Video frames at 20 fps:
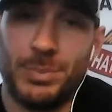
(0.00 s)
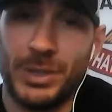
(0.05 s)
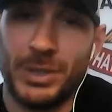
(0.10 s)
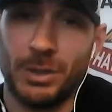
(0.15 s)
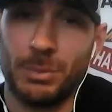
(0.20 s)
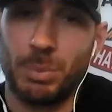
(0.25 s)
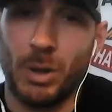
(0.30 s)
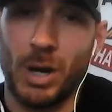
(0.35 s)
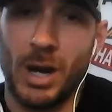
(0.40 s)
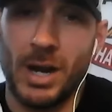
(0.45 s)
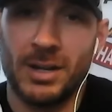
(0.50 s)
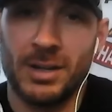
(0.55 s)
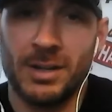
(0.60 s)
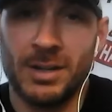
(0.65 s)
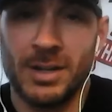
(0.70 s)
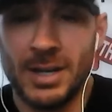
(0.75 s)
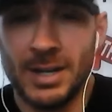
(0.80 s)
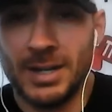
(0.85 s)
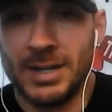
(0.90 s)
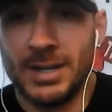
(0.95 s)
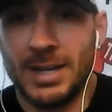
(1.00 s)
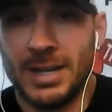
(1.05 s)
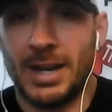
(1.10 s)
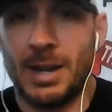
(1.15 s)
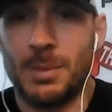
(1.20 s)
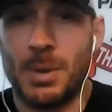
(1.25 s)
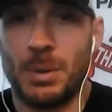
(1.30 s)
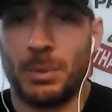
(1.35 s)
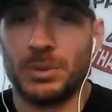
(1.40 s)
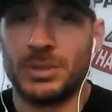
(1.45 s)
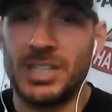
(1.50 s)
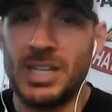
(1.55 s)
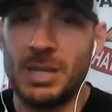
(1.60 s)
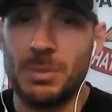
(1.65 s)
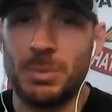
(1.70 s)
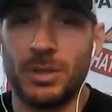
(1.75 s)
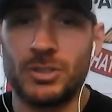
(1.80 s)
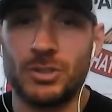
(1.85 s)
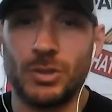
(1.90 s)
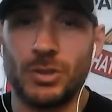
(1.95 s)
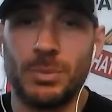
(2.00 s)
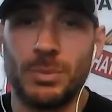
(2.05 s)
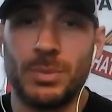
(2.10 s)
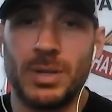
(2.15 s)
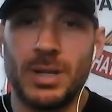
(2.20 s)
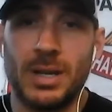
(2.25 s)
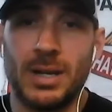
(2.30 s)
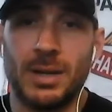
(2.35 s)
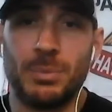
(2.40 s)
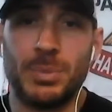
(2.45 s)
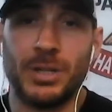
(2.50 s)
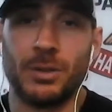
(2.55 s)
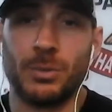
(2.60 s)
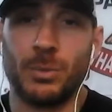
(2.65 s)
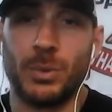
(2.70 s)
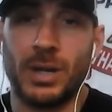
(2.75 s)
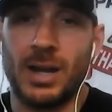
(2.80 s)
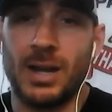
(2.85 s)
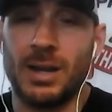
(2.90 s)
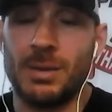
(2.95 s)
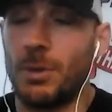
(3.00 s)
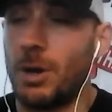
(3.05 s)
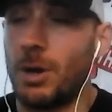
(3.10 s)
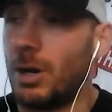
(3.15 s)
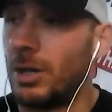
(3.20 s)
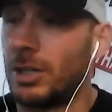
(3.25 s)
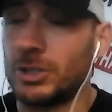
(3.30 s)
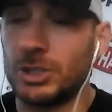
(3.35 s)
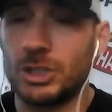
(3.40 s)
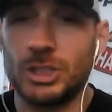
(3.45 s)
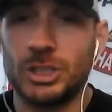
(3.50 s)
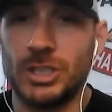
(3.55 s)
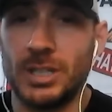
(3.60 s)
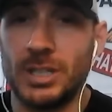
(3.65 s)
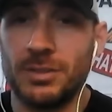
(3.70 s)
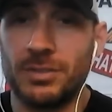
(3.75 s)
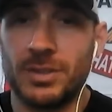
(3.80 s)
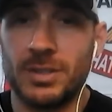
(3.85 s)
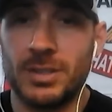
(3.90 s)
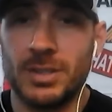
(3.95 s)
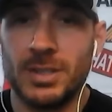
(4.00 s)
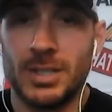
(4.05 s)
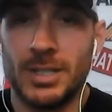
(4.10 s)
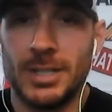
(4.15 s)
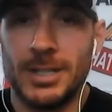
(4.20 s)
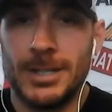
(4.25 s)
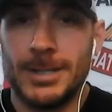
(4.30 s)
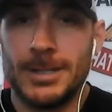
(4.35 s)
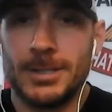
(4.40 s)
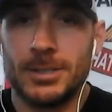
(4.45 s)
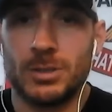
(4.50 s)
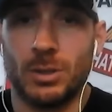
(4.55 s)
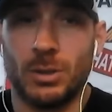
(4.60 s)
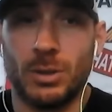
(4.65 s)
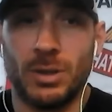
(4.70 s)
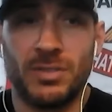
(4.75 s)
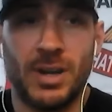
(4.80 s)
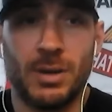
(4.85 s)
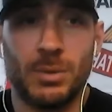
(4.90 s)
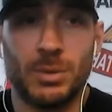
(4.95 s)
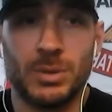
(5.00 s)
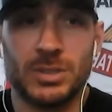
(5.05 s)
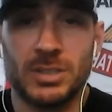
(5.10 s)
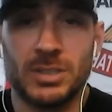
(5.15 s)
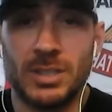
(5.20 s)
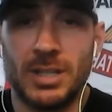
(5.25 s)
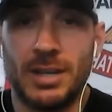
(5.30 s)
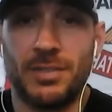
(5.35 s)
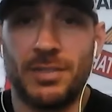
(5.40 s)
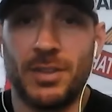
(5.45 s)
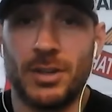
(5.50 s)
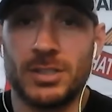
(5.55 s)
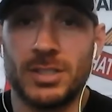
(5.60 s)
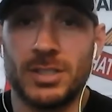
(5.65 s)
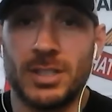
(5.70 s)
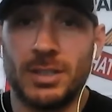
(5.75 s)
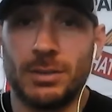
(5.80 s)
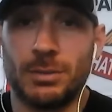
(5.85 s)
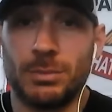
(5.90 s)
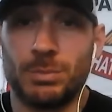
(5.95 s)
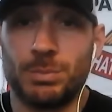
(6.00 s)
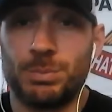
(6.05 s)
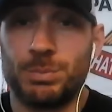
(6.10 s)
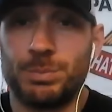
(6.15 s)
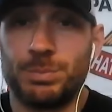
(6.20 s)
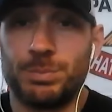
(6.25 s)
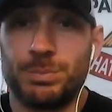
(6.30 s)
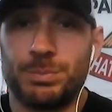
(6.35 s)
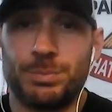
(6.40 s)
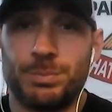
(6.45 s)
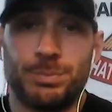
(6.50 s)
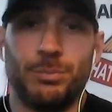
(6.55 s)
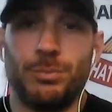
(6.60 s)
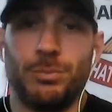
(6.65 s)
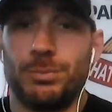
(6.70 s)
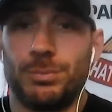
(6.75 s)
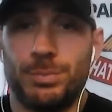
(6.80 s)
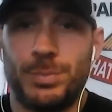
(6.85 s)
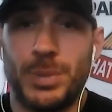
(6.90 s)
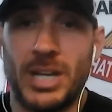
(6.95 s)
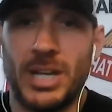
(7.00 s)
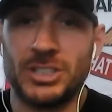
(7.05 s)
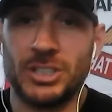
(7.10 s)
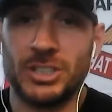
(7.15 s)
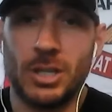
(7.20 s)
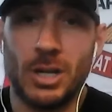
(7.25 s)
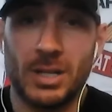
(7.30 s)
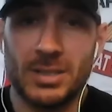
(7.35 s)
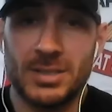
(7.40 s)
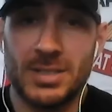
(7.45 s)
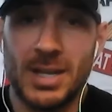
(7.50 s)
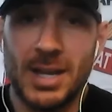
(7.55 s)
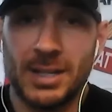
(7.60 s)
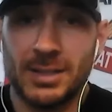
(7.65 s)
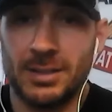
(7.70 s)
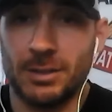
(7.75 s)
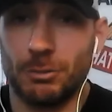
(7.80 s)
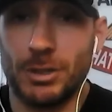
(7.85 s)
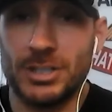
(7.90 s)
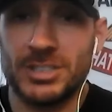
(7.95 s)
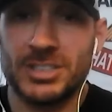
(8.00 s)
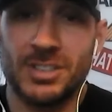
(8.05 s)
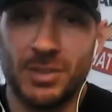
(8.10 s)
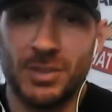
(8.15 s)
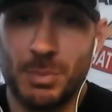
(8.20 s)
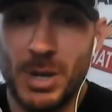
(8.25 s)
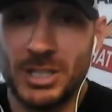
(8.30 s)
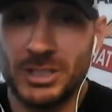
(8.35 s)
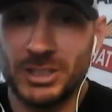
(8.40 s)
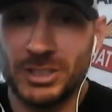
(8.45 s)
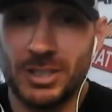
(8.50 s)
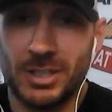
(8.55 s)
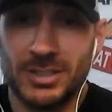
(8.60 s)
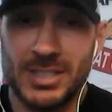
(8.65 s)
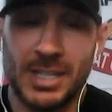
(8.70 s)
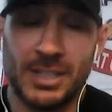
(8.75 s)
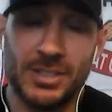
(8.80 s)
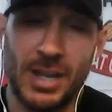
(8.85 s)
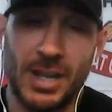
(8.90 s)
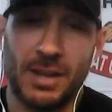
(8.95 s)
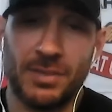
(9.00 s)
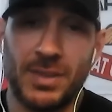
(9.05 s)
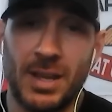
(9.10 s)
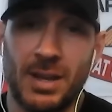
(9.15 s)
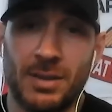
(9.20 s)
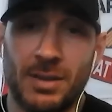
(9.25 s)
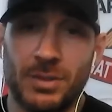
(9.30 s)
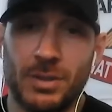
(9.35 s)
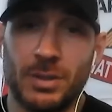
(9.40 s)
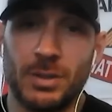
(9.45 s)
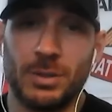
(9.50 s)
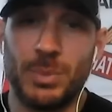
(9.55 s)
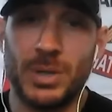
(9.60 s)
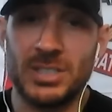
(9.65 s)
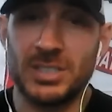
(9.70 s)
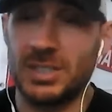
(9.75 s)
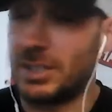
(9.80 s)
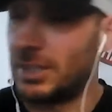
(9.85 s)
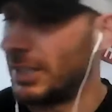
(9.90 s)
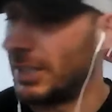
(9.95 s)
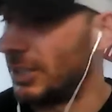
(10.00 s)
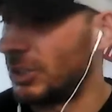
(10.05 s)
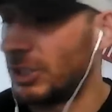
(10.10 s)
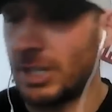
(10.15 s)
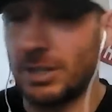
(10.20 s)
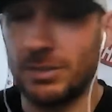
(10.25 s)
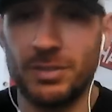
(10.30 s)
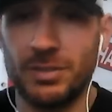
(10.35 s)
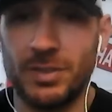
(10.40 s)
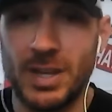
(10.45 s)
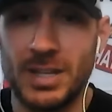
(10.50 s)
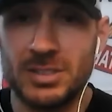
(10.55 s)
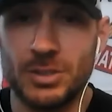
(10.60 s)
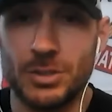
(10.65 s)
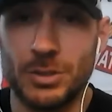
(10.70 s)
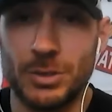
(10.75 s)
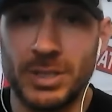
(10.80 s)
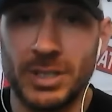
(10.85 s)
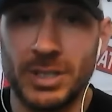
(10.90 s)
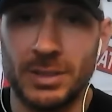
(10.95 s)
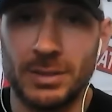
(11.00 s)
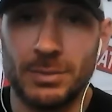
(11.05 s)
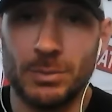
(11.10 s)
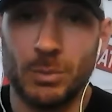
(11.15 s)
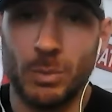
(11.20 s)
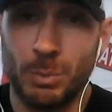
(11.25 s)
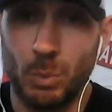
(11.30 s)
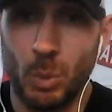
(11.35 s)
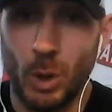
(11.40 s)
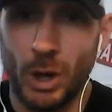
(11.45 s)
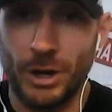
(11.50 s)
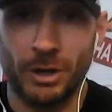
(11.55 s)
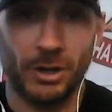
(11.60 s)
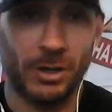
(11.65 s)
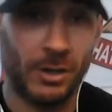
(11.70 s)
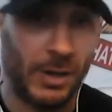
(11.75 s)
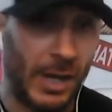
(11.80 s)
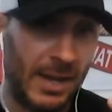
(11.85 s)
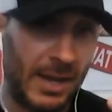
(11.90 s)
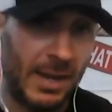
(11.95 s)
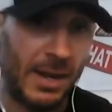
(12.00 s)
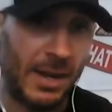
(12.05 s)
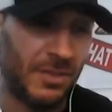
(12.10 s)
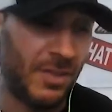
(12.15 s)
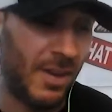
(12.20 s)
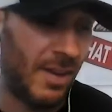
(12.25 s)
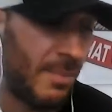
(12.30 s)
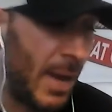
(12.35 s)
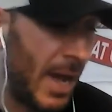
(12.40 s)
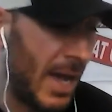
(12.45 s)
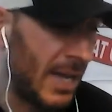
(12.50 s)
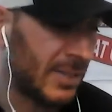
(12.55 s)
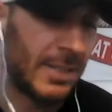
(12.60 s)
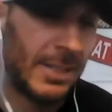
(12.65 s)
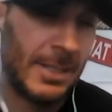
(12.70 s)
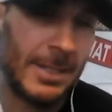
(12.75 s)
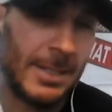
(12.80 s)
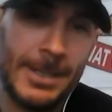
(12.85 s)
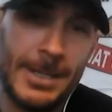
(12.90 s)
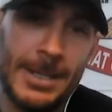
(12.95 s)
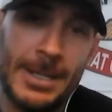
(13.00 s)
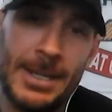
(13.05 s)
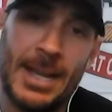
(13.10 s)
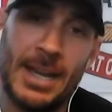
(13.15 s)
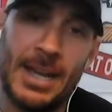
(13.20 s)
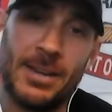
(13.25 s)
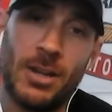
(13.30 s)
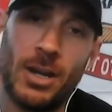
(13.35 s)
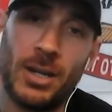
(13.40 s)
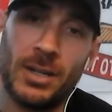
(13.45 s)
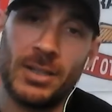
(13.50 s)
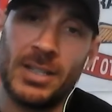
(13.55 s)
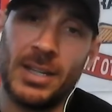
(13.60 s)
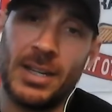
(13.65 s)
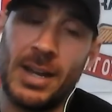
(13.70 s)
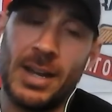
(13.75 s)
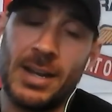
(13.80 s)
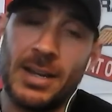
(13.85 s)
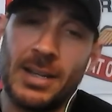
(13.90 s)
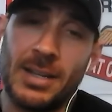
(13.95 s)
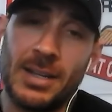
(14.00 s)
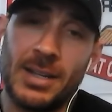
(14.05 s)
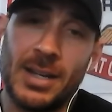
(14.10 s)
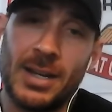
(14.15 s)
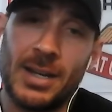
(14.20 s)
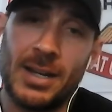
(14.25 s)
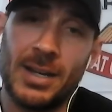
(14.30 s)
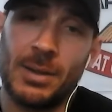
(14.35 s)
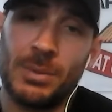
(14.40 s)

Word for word: beard prior, and I'm able to keep a beard when I'm on shift. So if there's a patient contact, a risk of a patient contact, you have to have a basically clean shaved face. So you can wear your N95 mask and not get any